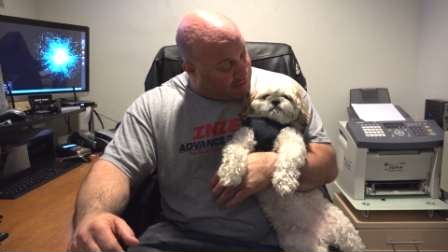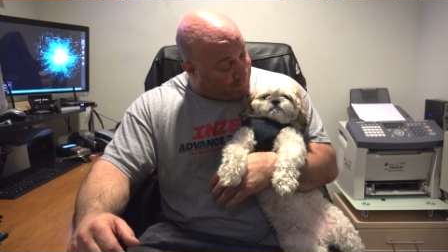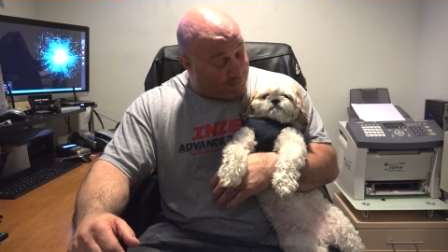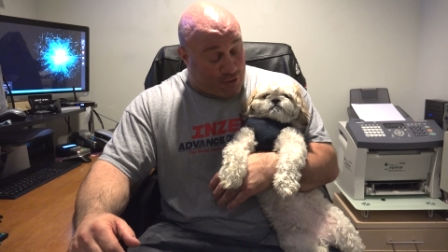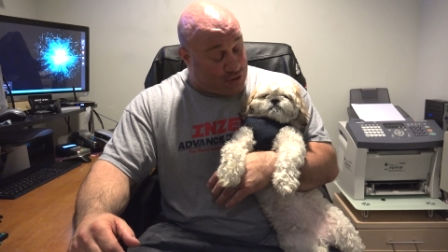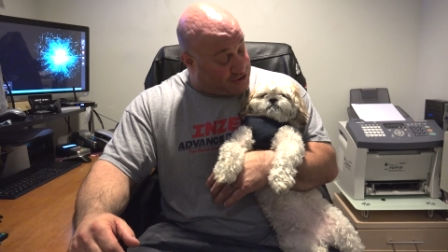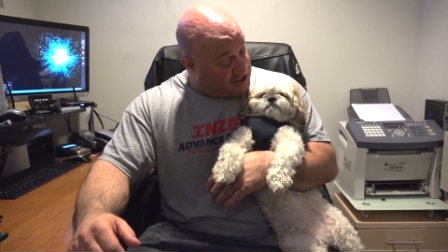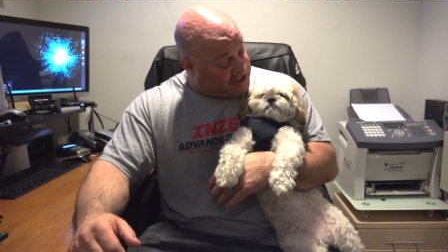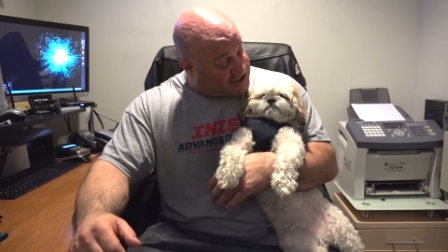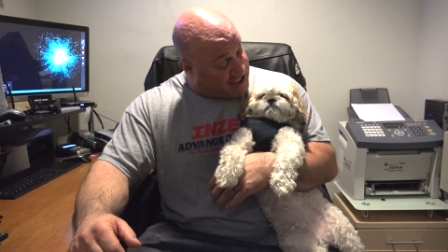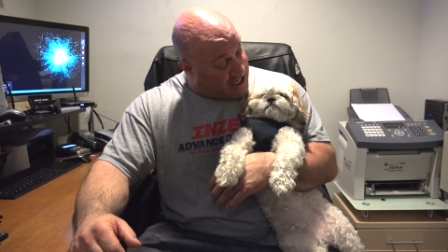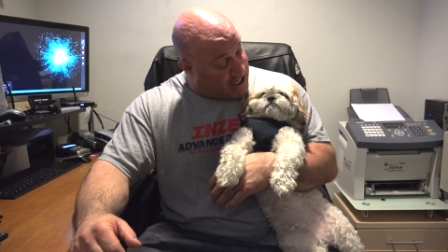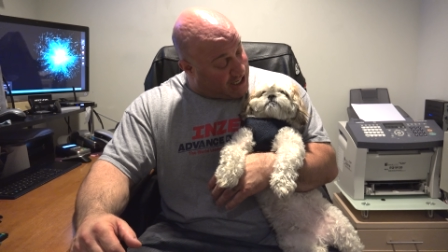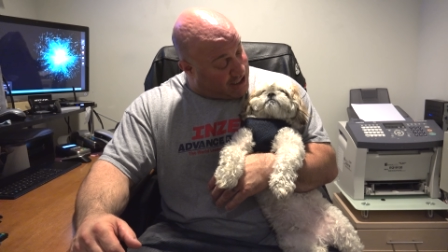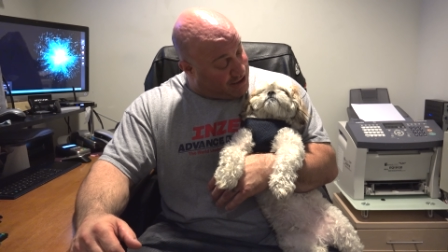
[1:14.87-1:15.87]
First he's
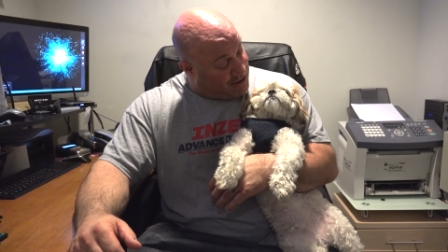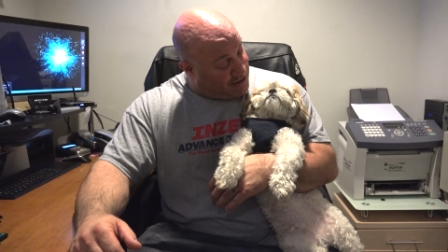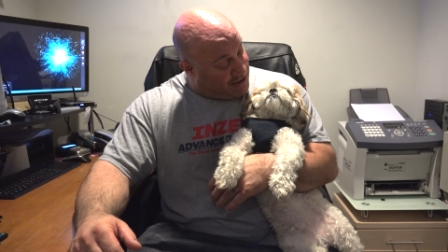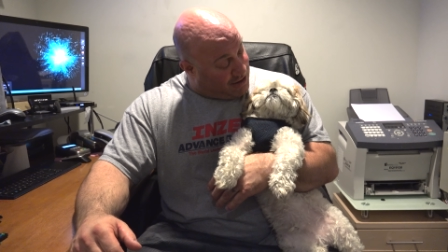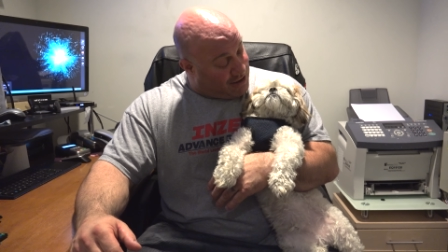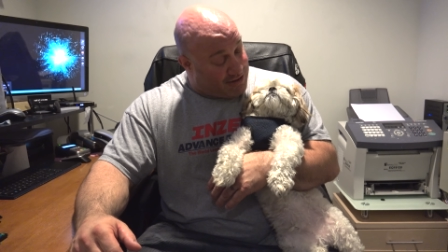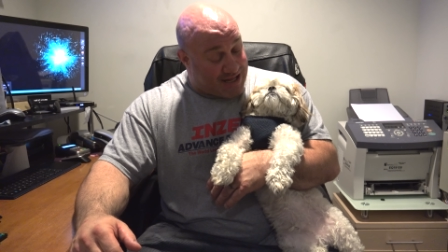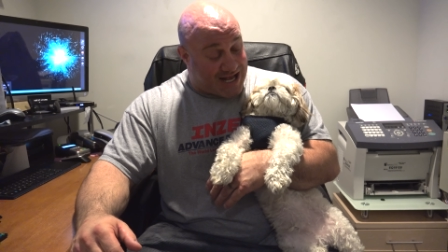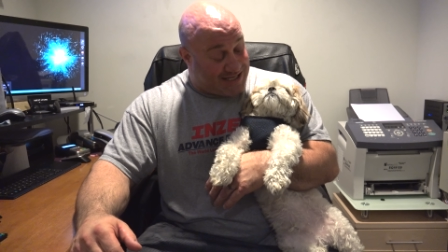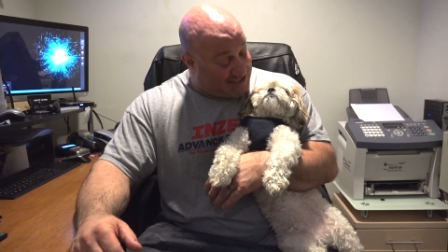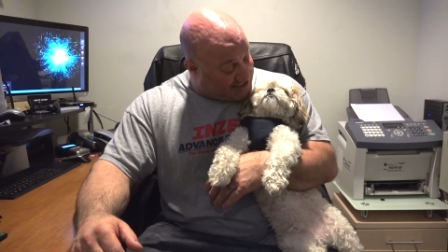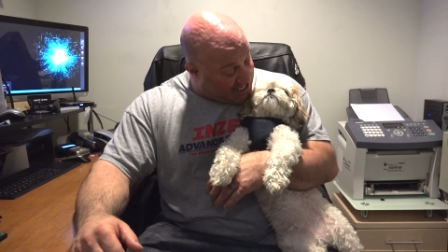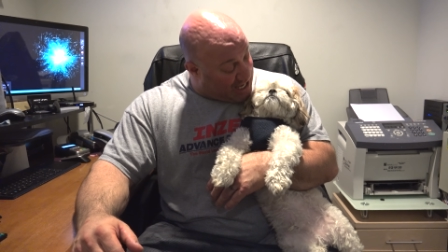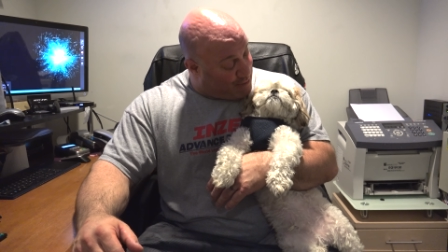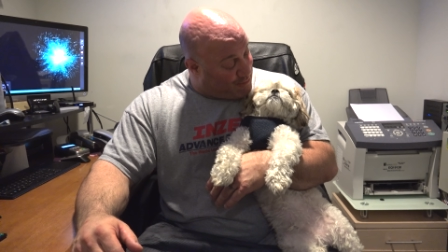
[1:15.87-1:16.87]
saying that
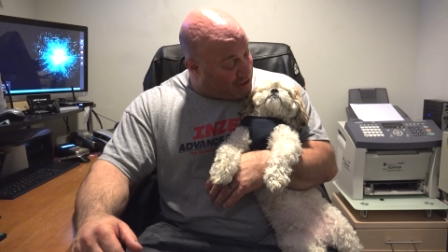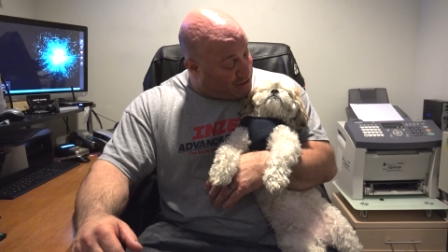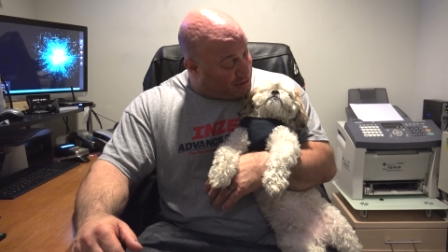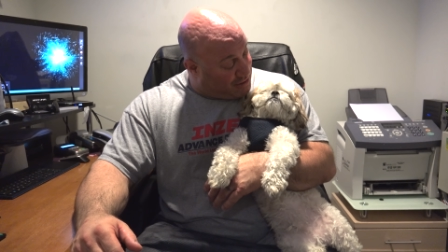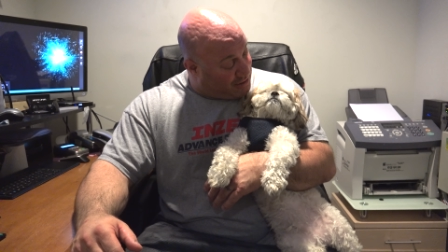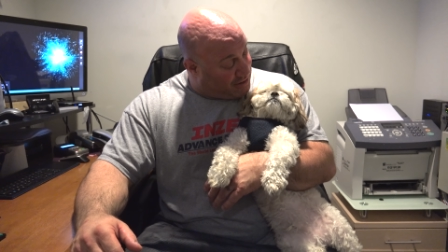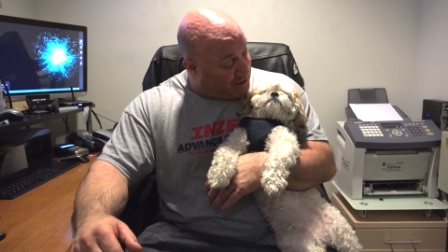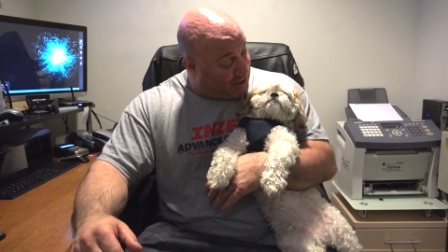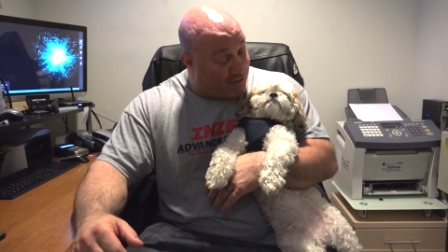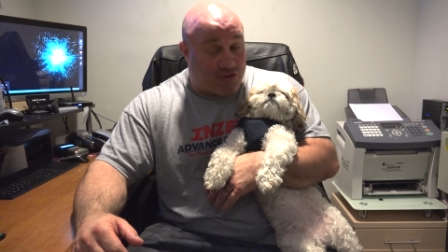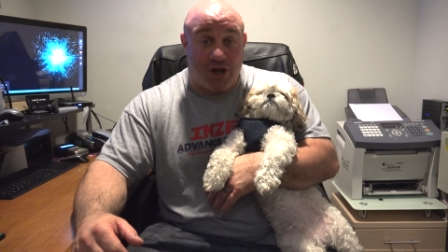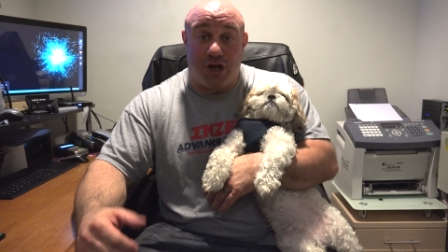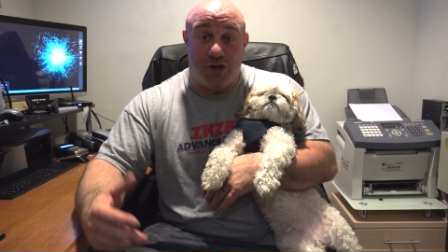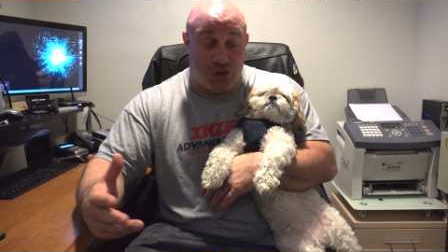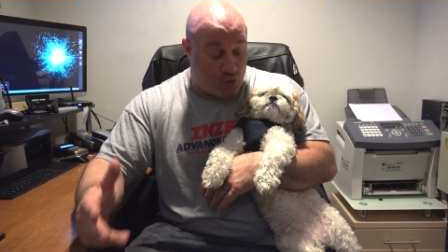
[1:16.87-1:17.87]
salmon is
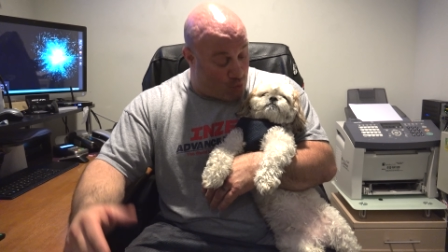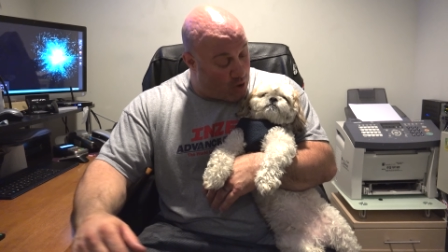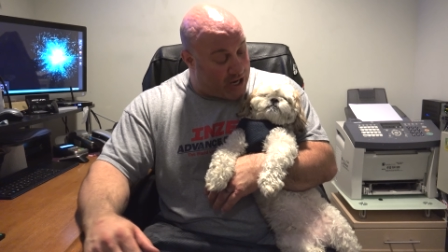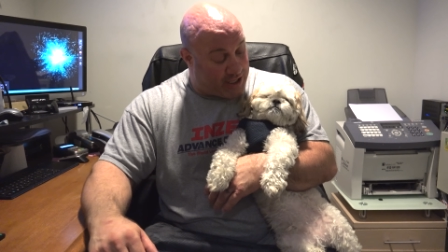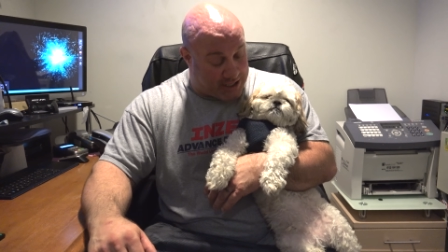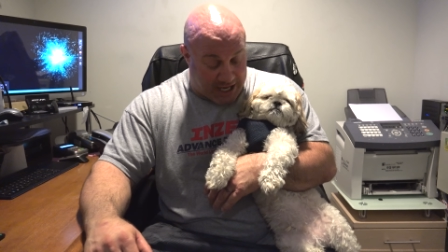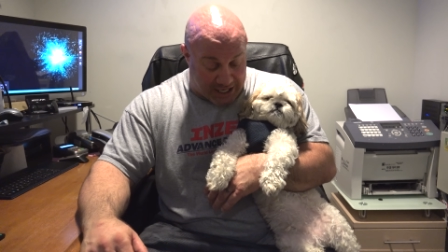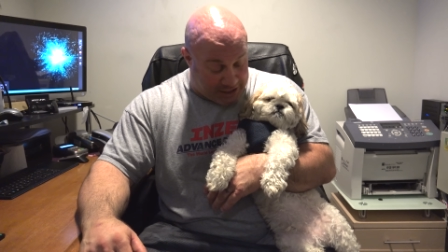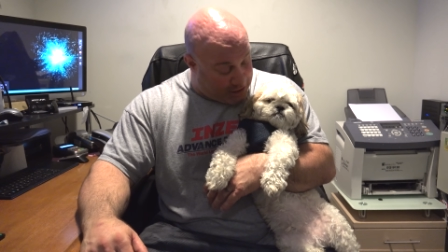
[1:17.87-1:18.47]
going to do weight gain.